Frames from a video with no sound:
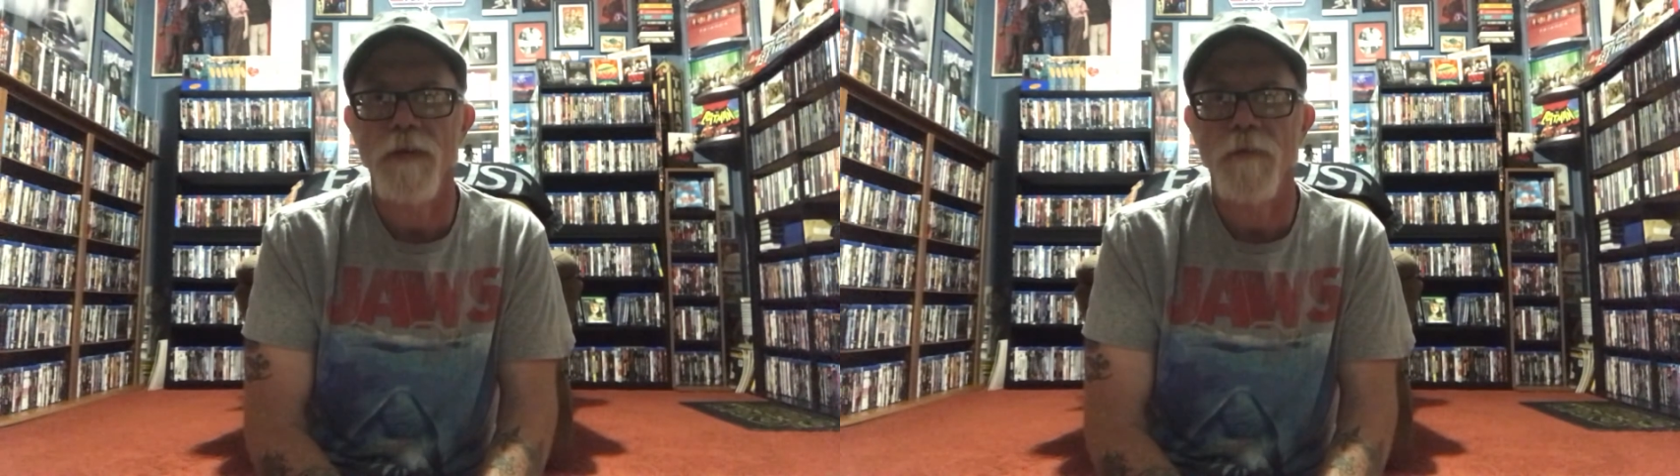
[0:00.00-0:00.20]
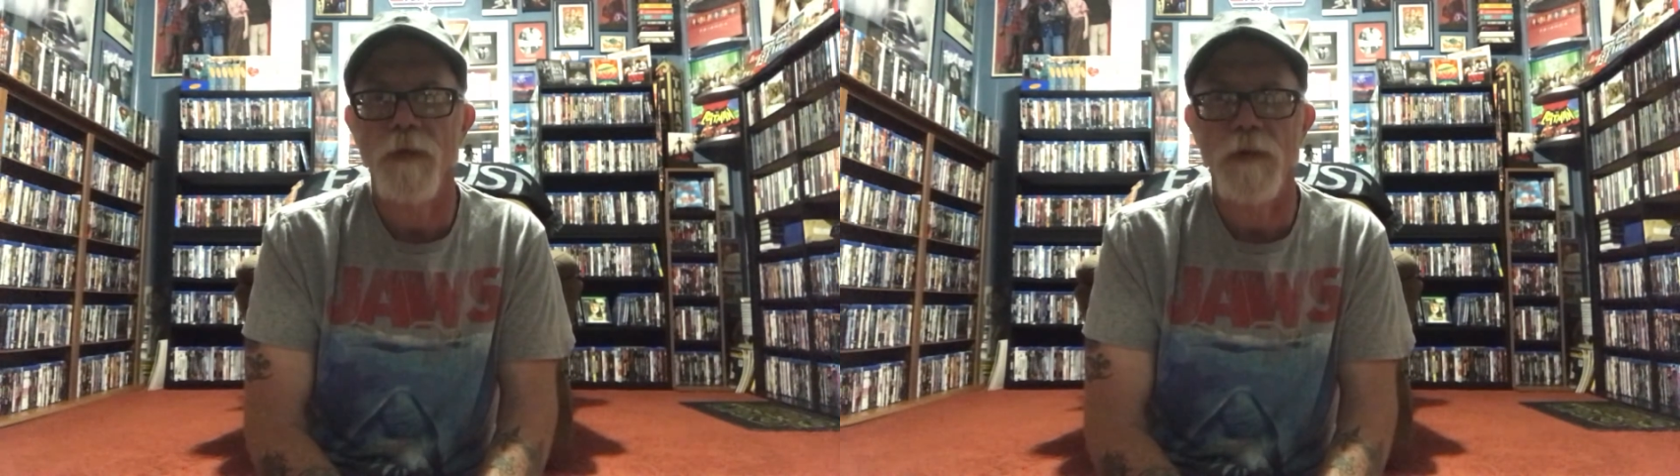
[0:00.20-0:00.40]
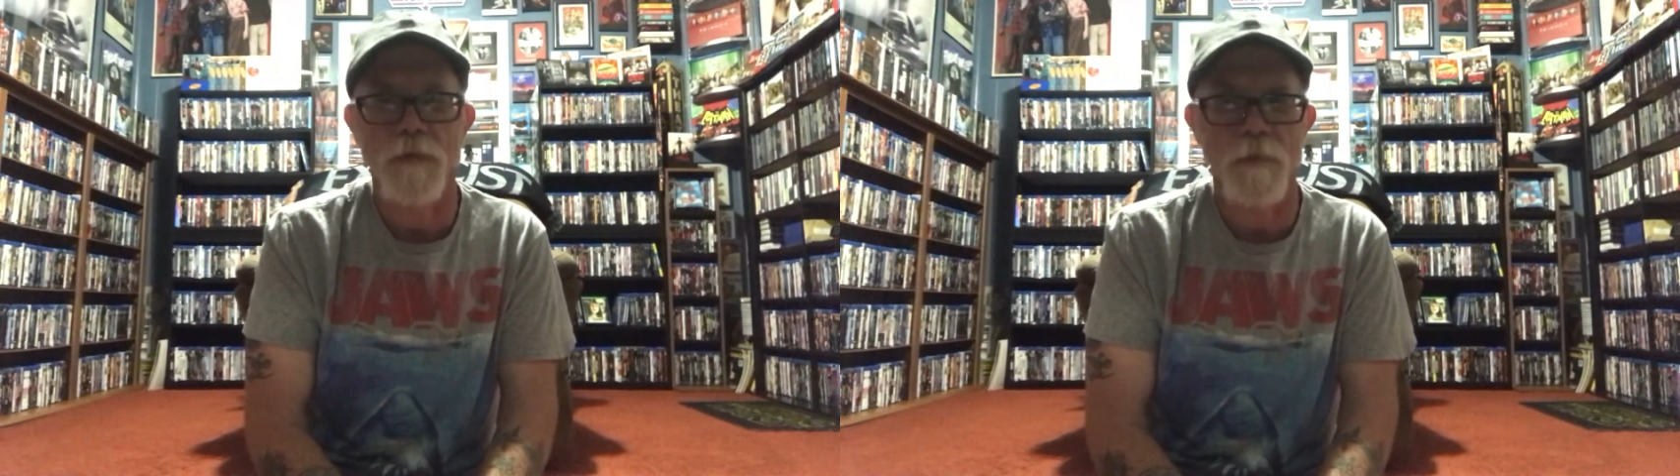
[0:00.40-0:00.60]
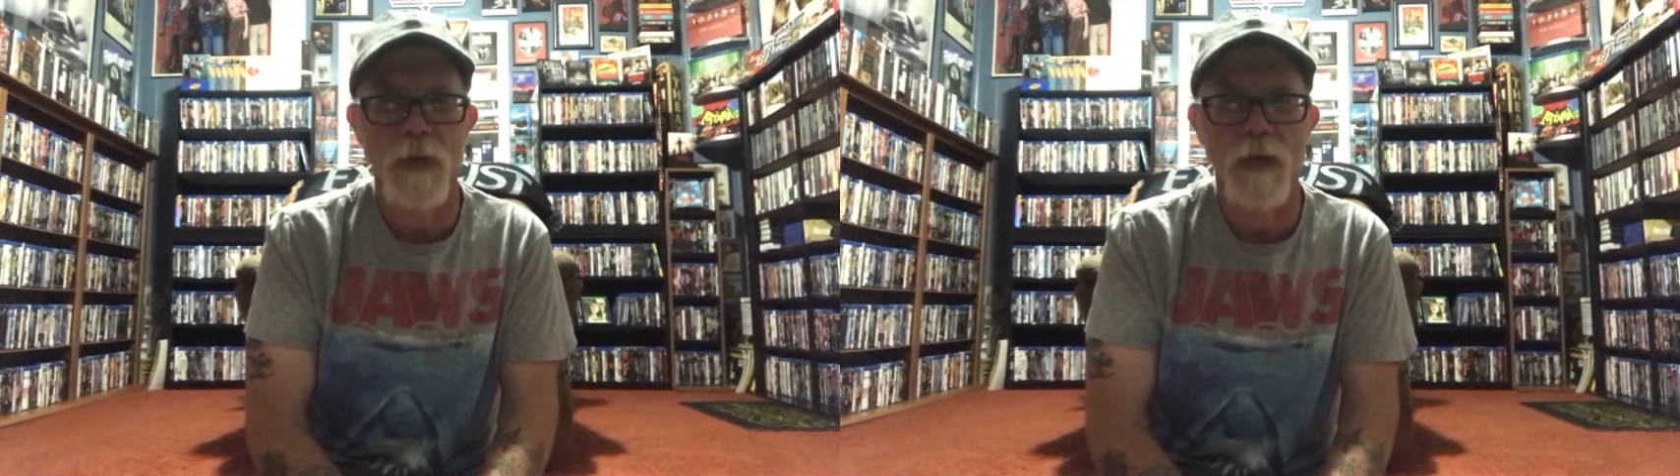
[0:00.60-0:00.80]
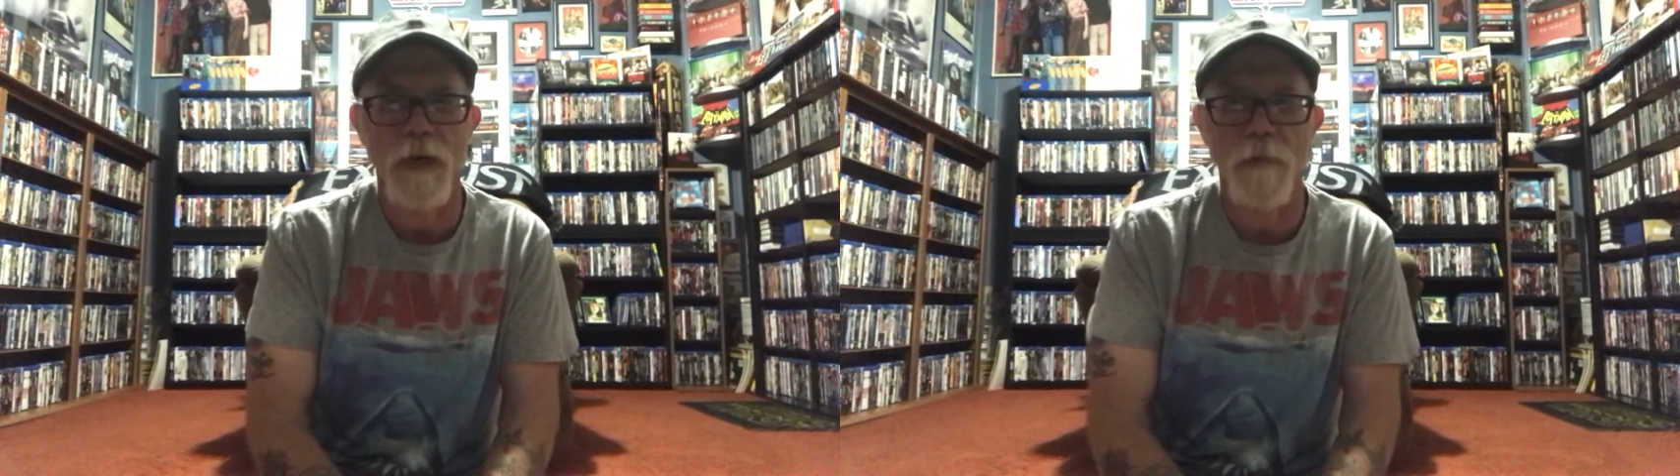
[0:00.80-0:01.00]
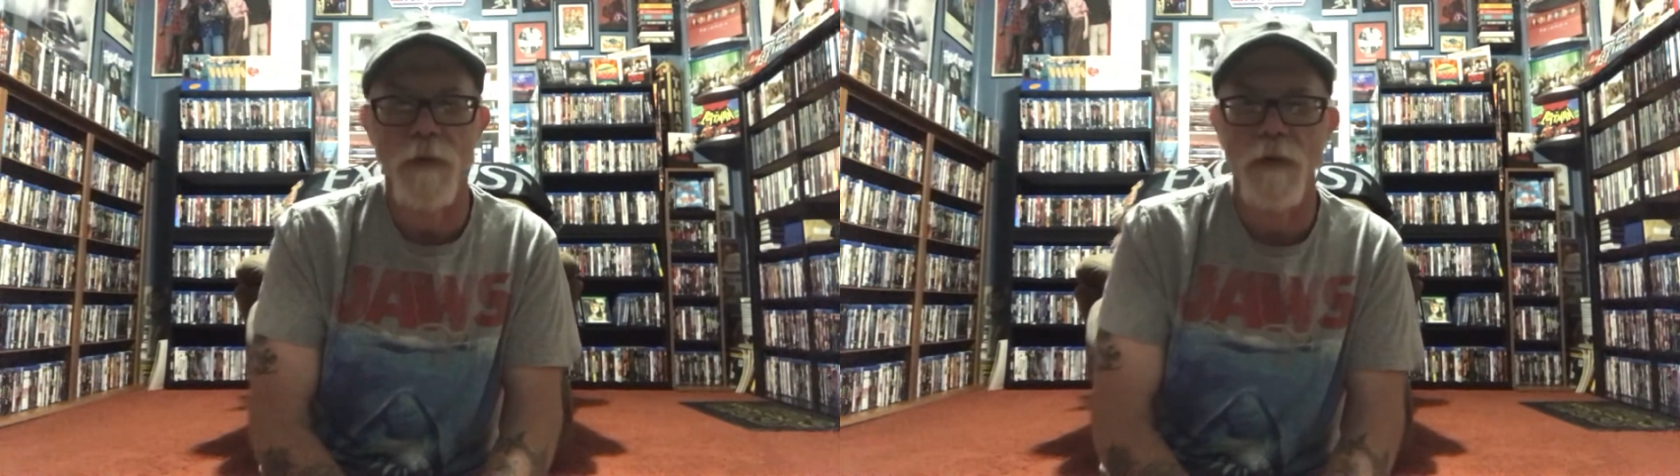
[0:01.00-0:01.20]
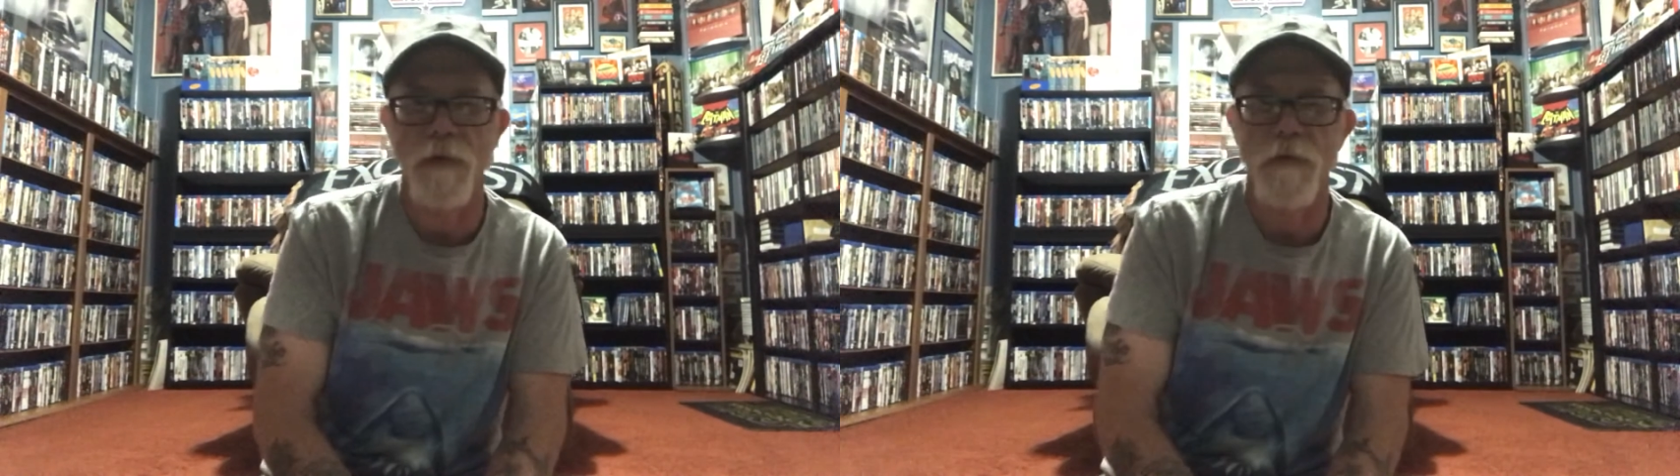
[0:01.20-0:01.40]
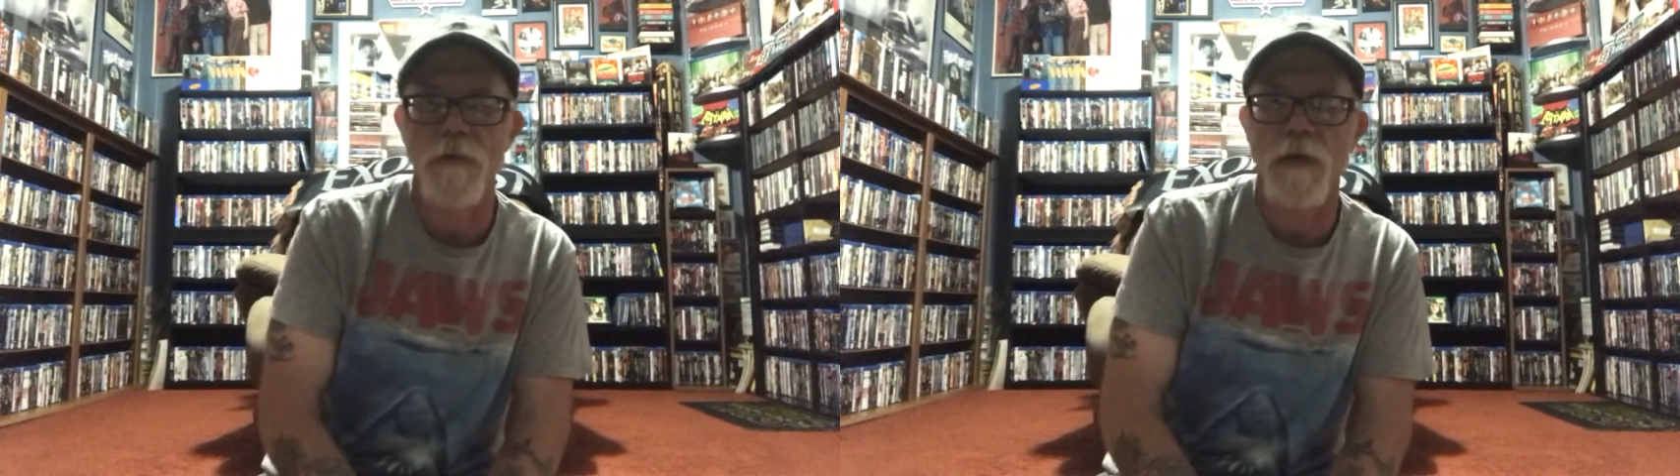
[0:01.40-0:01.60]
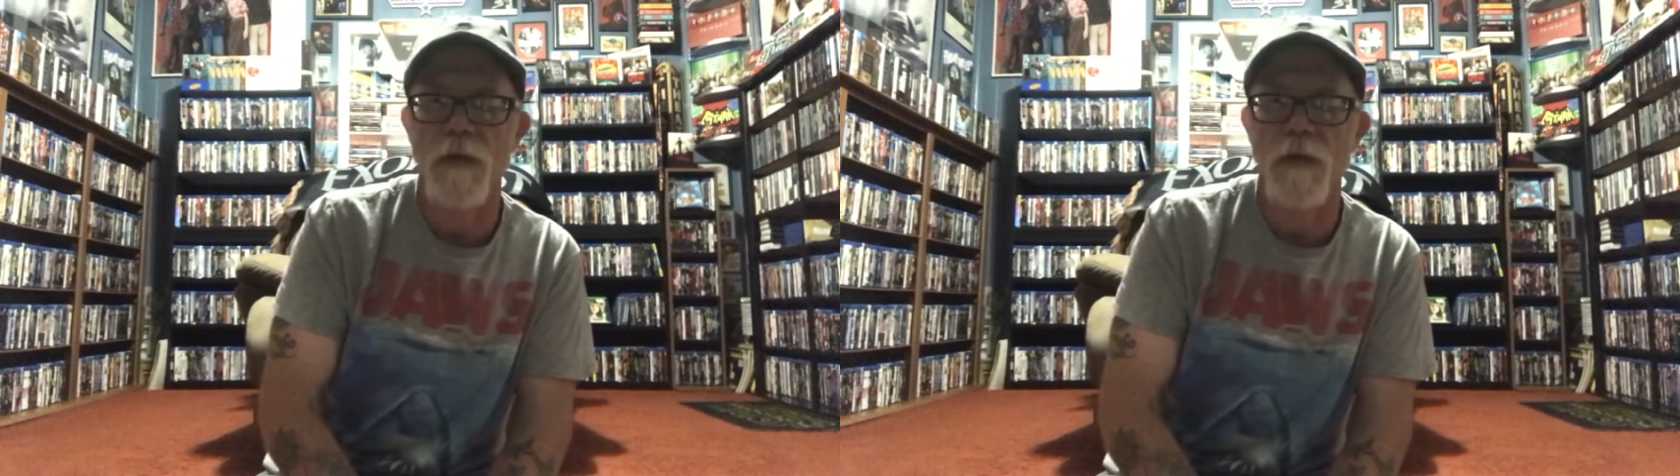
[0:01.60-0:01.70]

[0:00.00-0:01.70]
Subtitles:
Western by him, though.